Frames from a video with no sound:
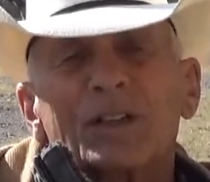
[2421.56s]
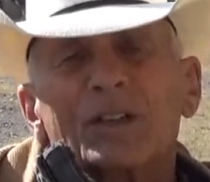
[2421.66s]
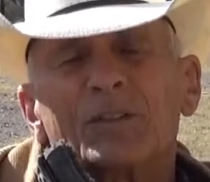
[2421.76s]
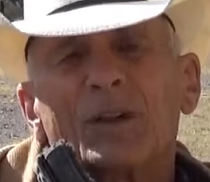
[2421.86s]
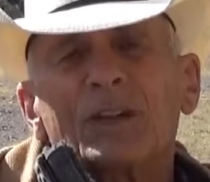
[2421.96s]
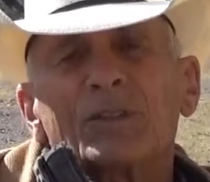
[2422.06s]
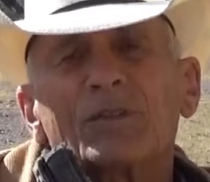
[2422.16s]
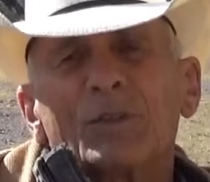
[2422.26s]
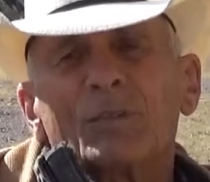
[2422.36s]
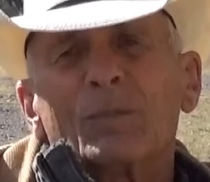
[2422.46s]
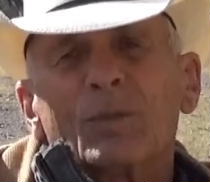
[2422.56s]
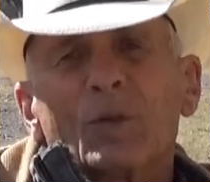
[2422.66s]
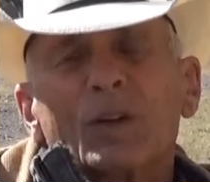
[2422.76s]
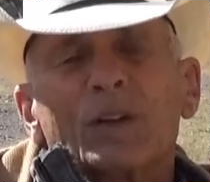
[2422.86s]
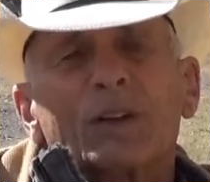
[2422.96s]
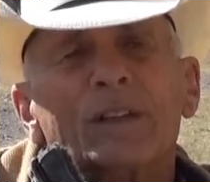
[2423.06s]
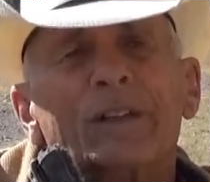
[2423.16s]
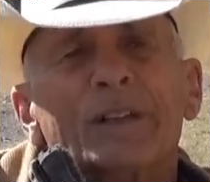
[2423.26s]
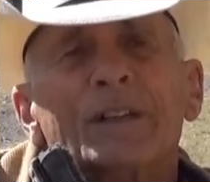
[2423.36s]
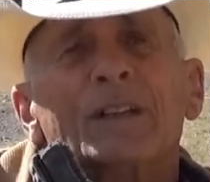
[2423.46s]
director from Portal
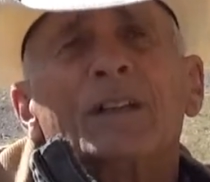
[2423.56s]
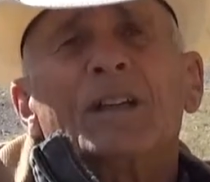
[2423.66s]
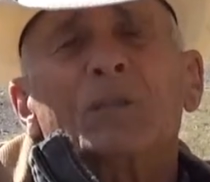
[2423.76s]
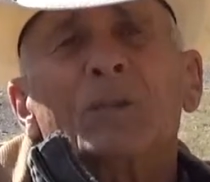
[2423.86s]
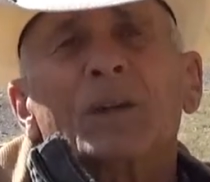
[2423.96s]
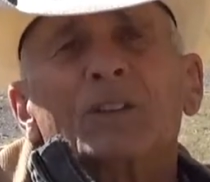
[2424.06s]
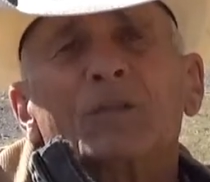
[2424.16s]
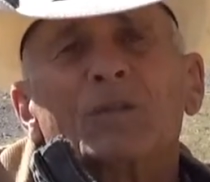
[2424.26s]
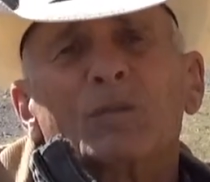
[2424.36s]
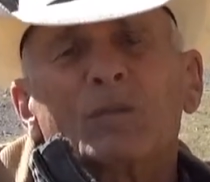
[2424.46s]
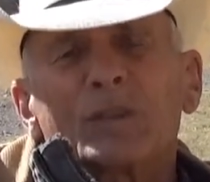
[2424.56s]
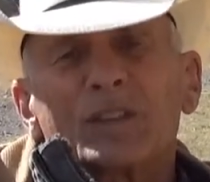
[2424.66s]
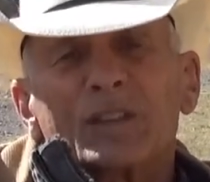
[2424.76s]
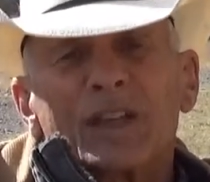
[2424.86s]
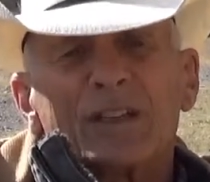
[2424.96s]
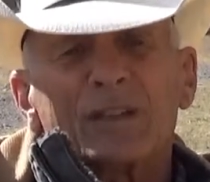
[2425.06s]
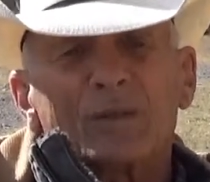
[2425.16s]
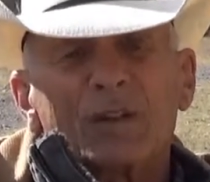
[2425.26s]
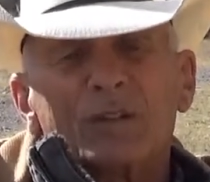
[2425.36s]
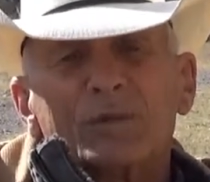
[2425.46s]
area, and Pug decided he
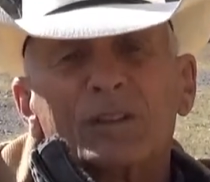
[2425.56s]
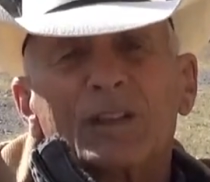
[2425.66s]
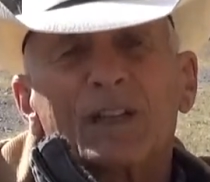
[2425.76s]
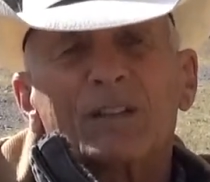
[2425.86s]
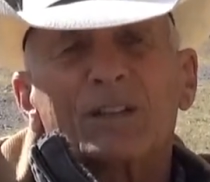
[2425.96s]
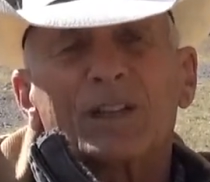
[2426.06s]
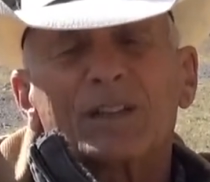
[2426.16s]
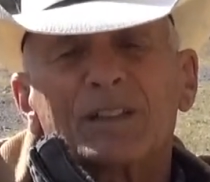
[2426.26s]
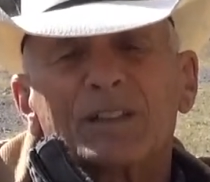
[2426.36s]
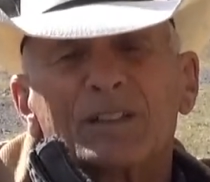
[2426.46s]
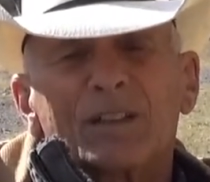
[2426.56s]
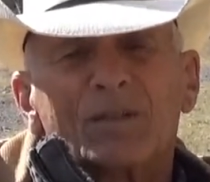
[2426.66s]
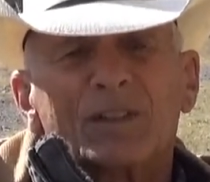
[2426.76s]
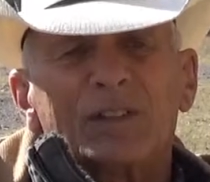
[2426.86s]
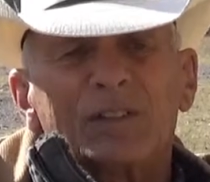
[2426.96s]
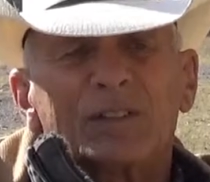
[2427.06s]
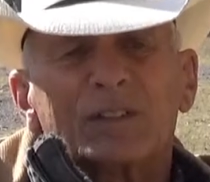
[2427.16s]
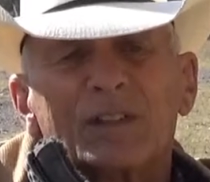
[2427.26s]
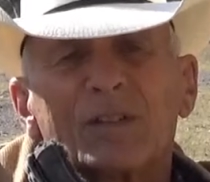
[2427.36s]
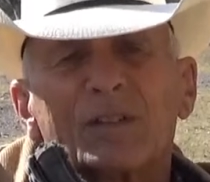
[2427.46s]
wanted to retire in
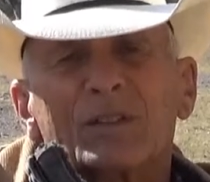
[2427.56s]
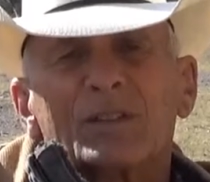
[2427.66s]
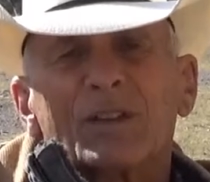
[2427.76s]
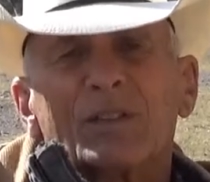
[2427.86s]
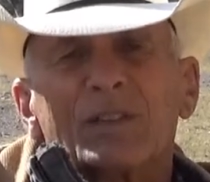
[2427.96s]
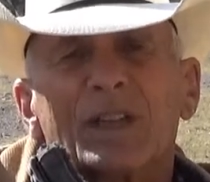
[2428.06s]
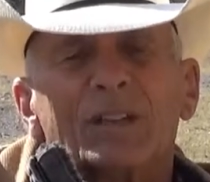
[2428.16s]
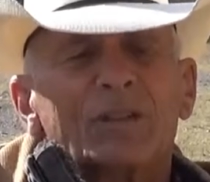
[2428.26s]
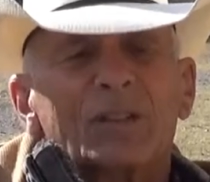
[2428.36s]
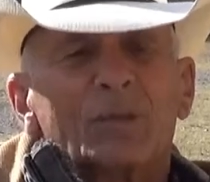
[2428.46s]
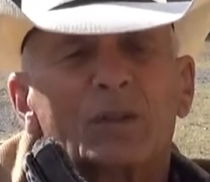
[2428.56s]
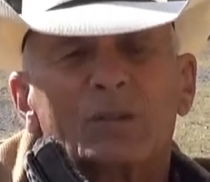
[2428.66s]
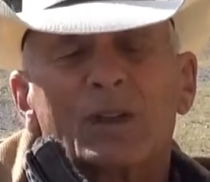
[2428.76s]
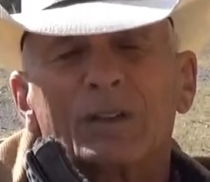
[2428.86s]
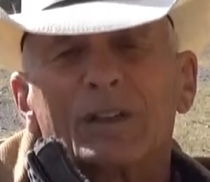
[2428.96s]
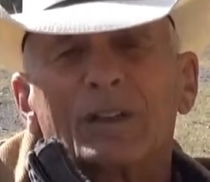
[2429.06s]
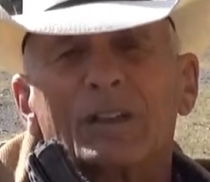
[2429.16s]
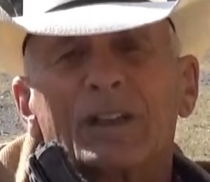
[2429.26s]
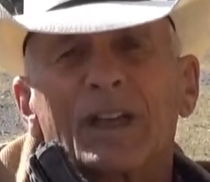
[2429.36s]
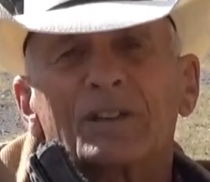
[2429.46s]
1977 or 78 or somewhere around there,
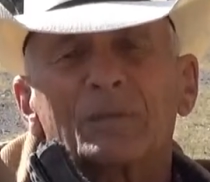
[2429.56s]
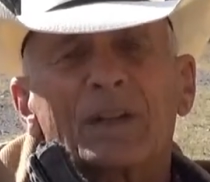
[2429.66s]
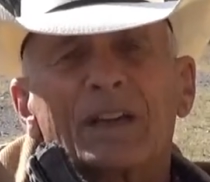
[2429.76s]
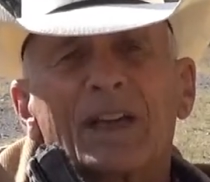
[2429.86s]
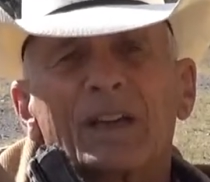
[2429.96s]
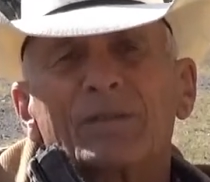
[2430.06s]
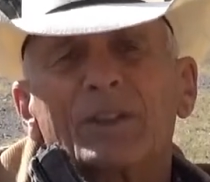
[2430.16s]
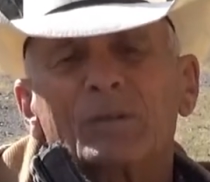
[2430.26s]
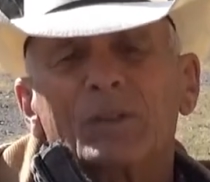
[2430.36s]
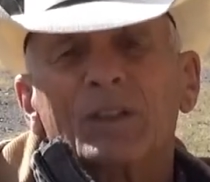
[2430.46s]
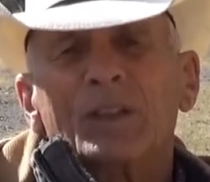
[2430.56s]
and he asked my dad if he would